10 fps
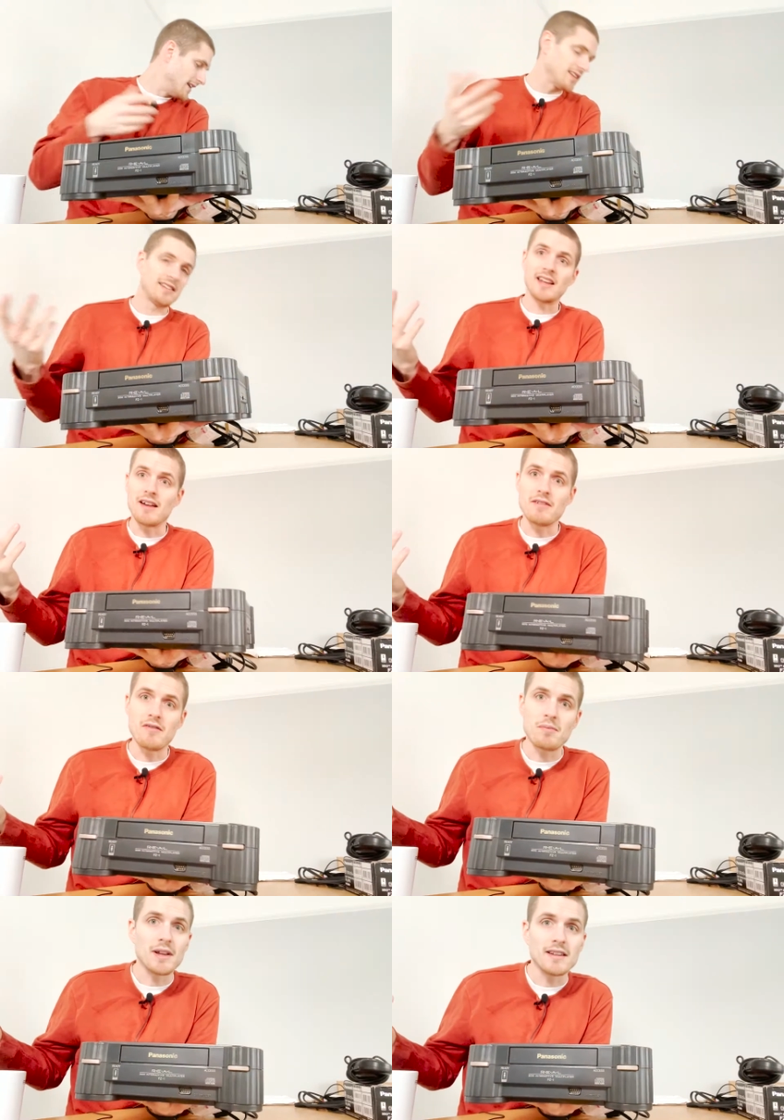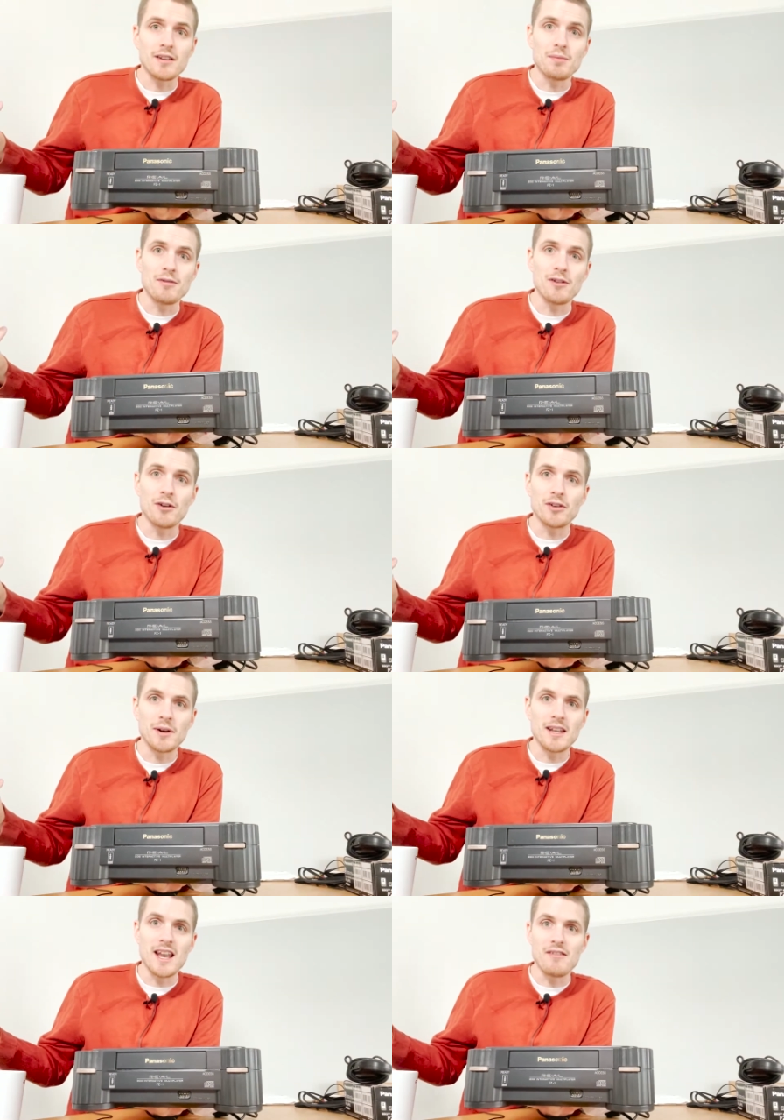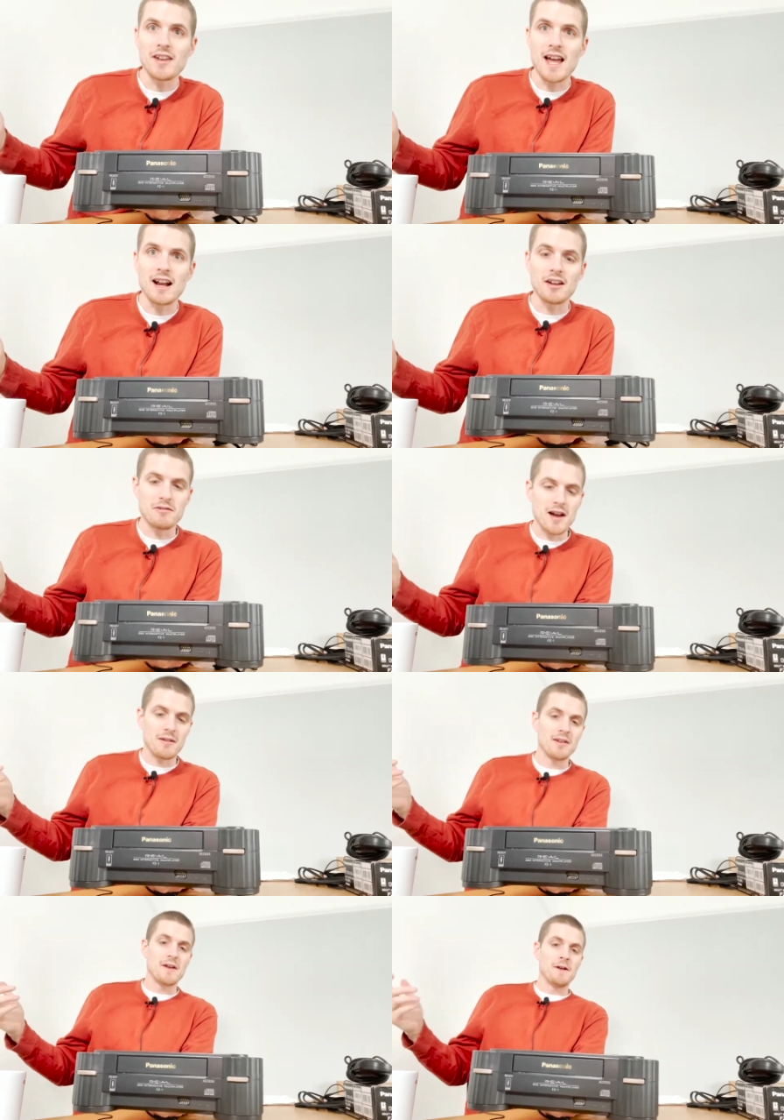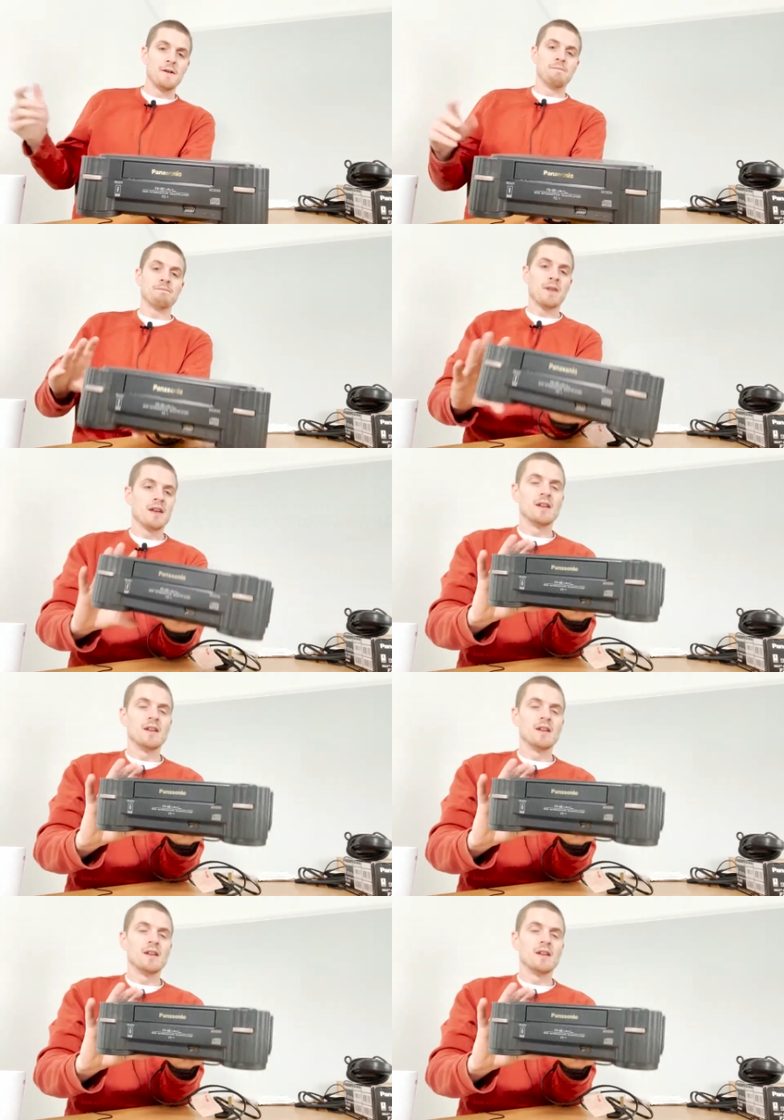from arcade and computer games that would not be supported on